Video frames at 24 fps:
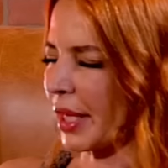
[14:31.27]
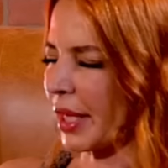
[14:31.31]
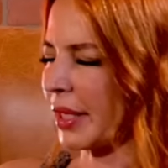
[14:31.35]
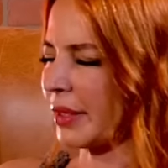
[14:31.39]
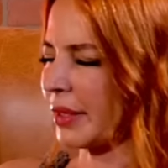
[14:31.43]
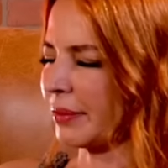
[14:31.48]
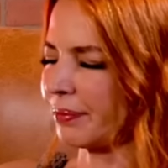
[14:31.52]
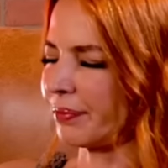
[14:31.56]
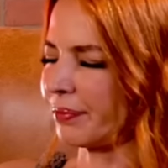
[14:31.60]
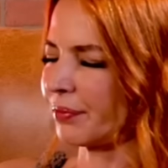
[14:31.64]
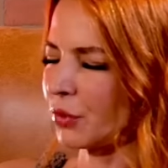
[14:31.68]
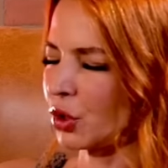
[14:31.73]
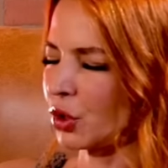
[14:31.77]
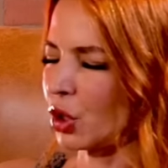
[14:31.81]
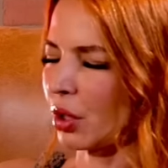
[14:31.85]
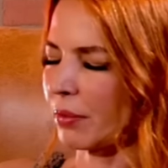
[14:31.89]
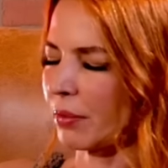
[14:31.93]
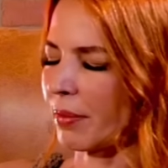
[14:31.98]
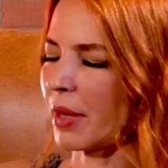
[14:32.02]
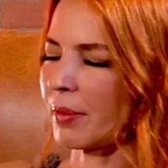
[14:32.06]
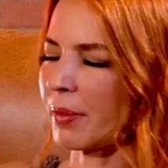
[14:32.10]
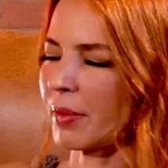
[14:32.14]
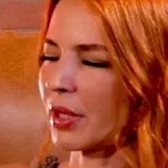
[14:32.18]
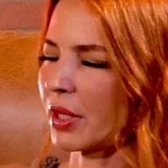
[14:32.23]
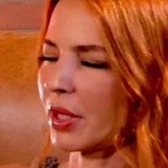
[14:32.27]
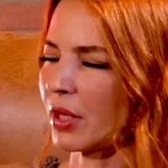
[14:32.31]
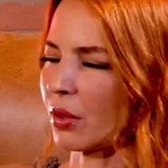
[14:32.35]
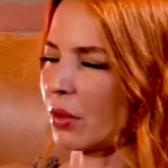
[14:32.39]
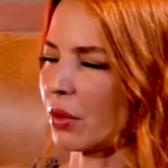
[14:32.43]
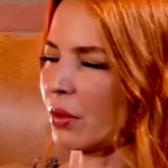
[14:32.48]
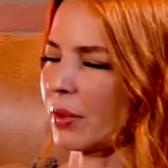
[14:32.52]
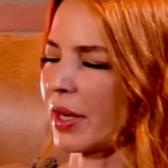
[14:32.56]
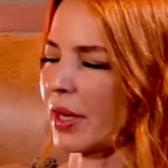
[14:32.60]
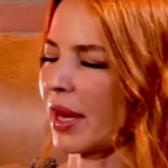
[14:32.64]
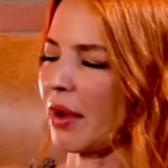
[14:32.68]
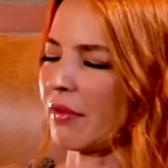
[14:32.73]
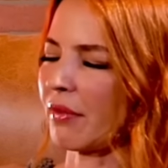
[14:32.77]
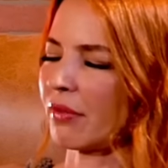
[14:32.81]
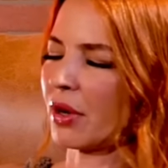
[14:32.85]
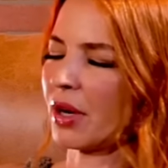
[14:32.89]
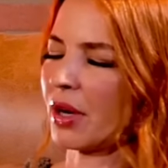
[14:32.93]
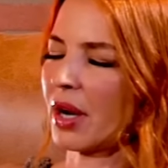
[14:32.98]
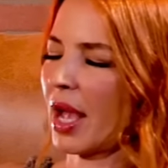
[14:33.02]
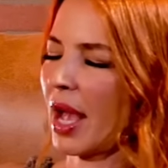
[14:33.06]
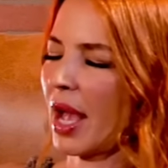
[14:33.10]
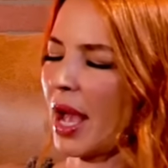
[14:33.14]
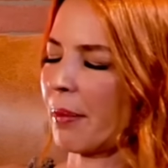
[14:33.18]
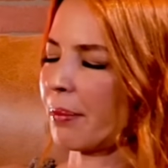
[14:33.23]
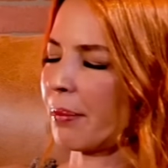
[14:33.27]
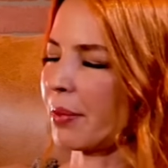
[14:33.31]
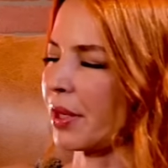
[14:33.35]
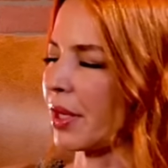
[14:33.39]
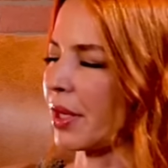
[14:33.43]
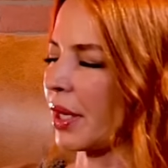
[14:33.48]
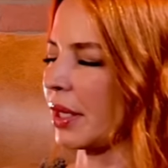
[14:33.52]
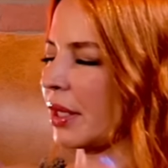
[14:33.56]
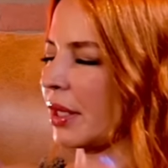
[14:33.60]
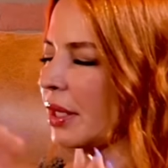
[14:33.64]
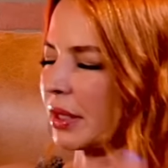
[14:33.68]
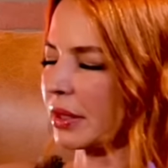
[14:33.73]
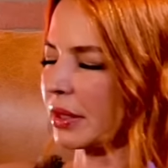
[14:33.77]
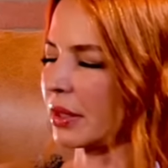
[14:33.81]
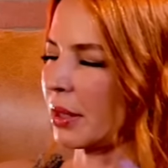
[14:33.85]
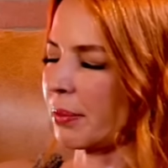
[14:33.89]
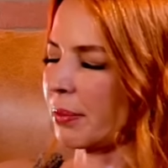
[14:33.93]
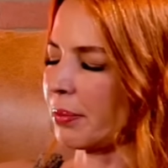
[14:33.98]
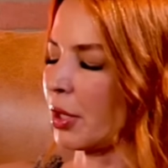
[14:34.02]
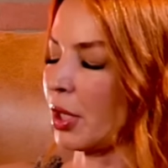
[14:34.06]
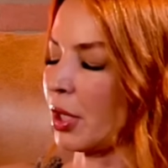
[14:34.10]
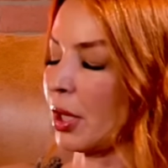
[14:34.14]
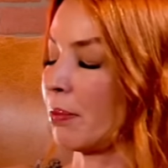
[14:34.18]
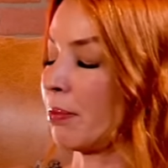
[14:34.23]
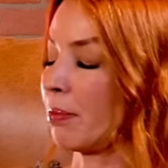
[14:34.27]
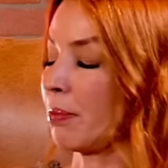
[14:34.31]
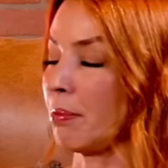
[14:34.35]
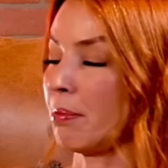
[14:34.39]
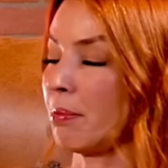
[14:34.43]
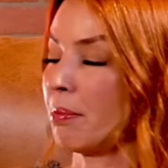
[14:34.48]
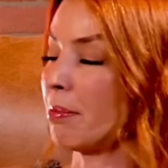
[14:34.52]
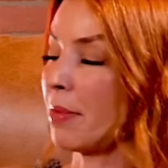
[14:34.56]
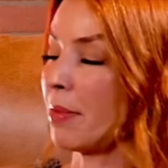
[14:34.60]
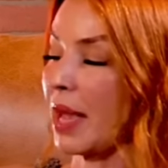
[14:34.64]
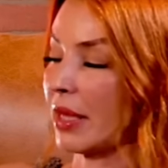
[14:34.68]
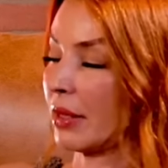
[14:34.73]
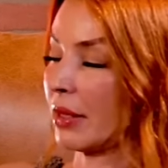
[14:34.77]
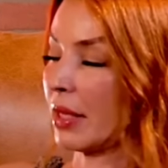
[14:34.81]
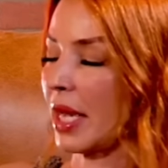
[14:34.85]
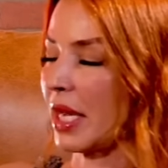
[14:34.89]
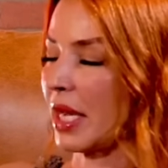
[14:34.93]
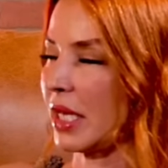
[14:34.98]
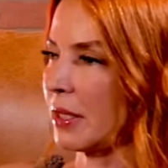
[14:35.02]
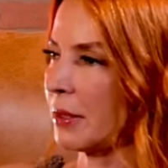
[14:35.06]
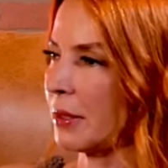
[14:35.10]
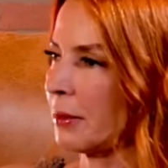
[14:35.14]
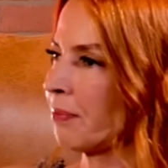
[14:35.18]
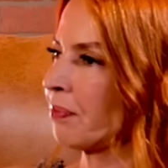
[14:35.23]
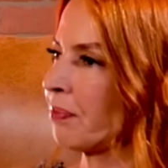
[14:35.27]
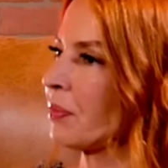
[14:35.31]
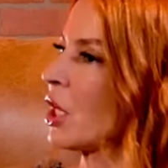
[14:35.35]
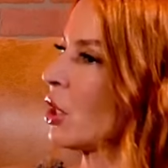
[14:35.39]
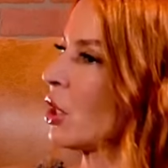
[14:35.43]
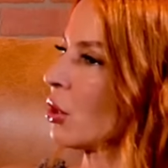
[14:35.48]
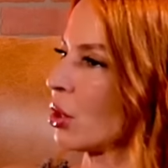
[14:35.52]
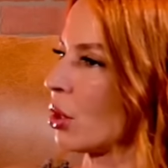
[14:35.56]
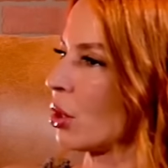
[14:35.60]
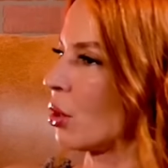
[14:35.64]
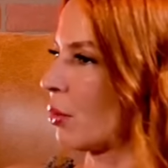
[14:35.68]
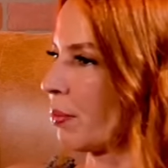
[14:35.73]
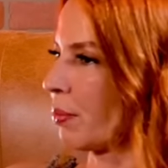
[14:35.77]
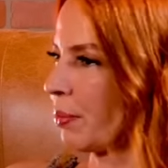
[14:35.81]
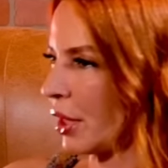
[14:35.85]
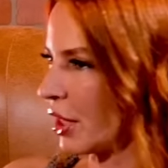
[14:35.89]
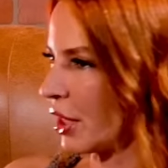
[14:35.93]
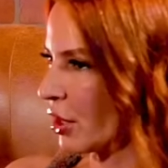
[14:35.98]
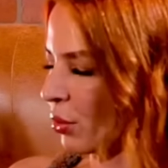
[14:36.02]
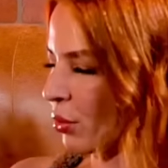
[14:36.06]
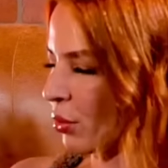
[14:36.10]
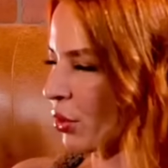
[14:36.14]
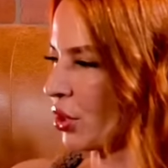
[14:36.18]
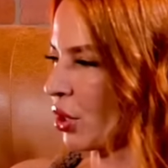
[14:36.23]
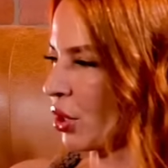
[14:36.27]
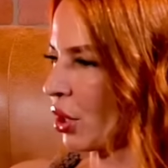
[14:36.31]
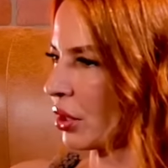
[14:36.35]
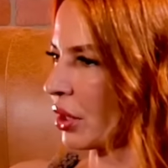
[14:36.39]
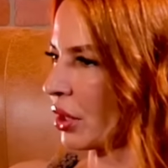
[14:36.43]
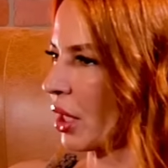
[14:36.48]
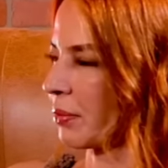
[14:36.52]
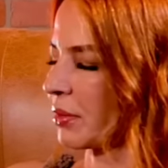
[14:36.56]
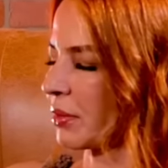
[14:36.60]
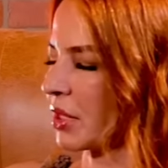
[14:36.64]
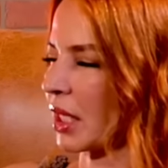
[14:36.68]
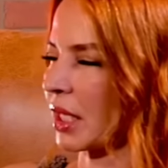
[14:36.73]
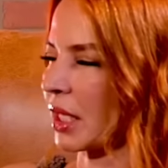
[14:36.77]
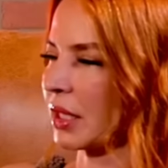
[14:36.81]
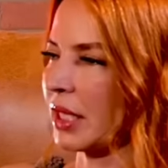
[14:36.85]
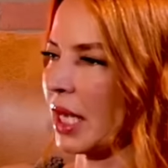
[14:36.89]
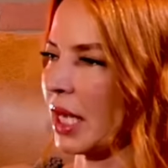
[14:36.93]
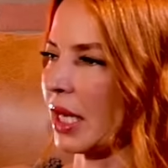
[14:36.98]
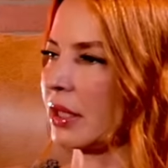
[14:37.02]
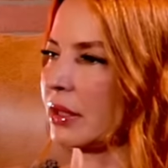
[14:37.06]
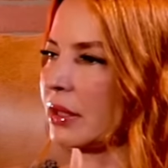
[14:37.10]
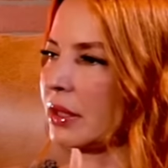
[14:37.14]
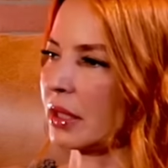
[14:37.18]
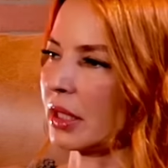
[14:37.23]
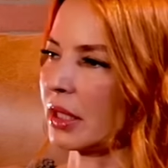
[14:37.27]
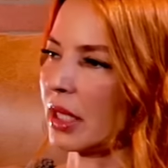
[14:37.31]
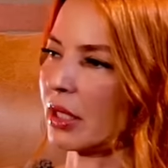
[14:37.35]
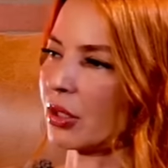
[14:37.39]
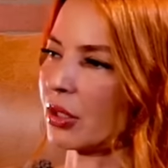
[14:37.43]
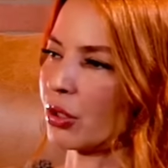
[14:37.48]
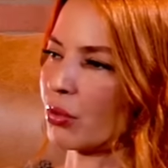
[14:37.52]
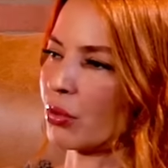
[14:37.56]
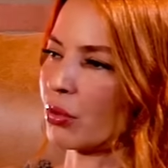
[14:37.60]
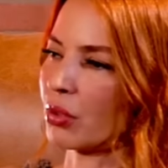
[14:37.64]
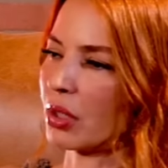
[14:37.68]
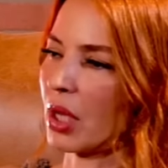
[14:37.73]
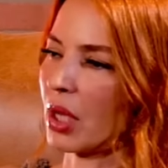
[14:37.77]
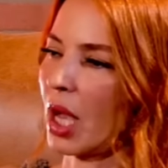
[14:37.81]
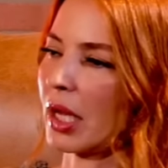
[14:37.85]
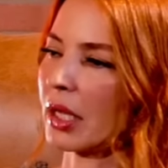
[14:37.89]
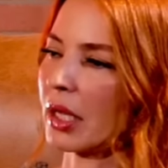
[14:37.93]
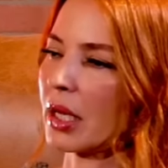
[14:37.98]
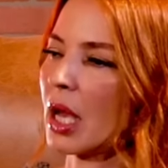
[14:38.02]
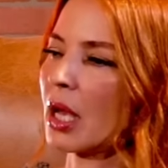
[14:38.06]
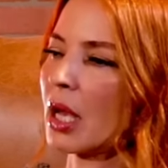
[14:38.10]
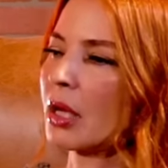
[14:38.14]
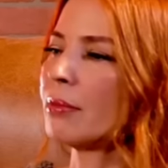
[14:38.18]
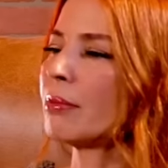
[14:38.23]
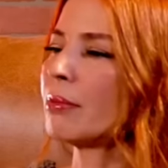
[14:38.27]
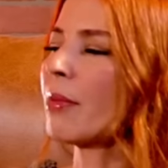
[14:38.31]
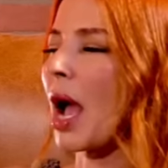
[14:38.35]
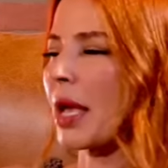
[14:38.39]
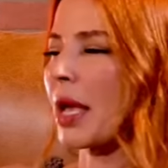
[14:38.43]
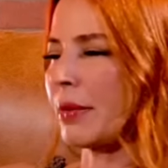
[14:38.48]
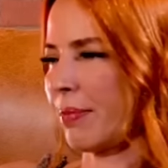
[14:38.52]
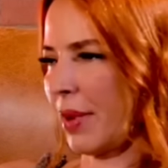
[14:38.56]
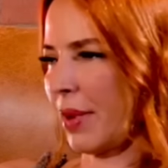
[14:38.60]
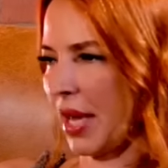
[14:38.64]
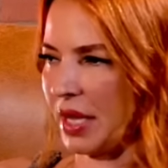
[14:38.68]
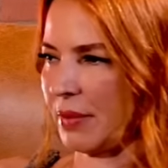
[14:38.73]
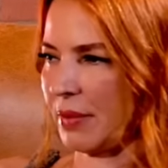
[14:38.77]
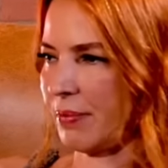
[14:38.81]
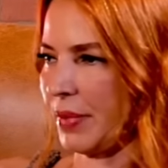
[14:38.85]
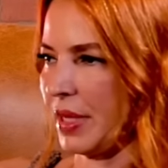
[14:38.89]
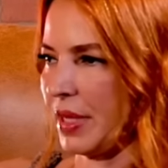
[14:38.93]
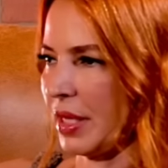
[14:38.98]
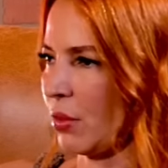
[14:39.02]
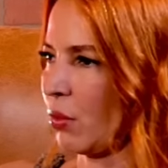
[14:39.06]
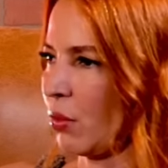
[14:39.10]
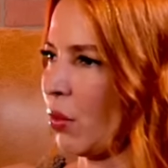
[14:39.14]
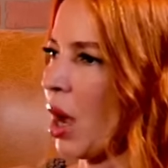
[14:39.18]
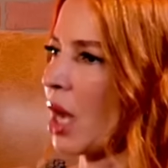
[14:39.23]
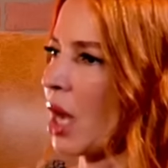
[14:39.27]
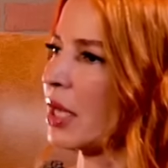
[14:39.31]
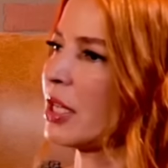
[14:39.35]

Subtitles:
they took my money or whatever happened, I ended up in a melee. So the place was turned upside down and Ange was like, my baby, why